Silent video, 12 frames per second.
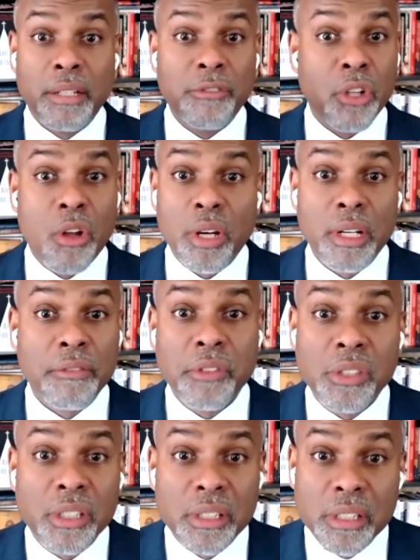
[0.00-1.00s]
lives long enough
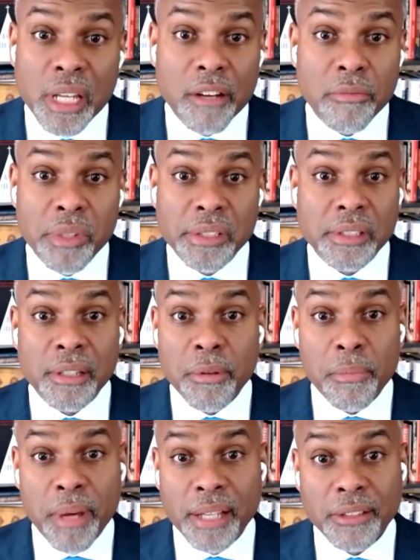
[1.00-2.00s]
to see the state of
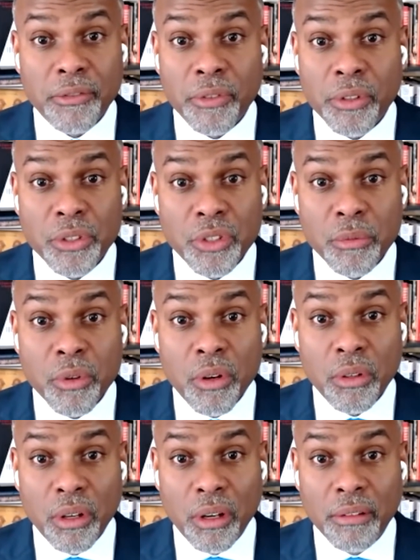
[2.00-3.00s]
Mississippi pass the first Jim
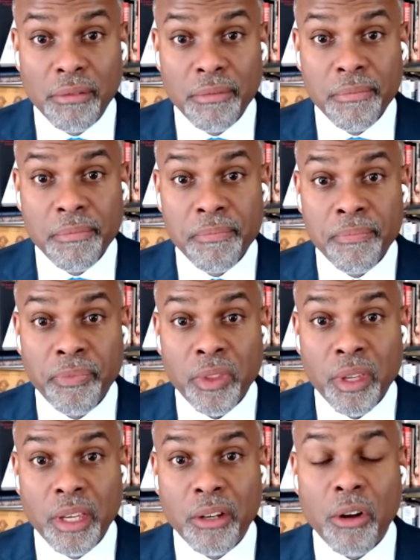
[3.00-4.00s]
Crow law.
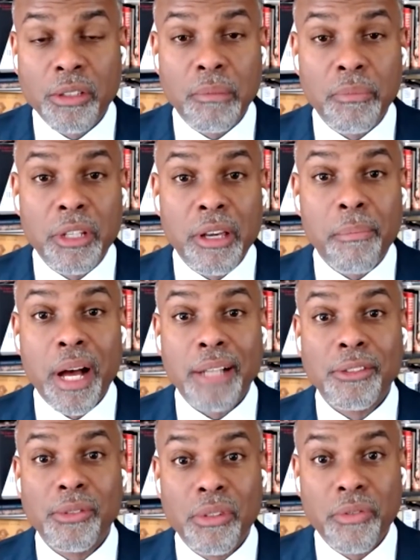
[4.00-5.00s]
He calls them the
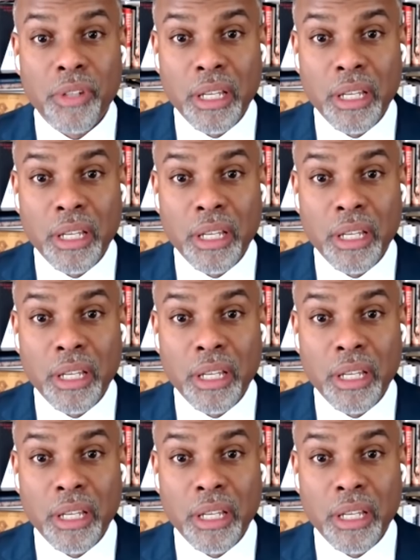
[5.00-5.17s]
apostles of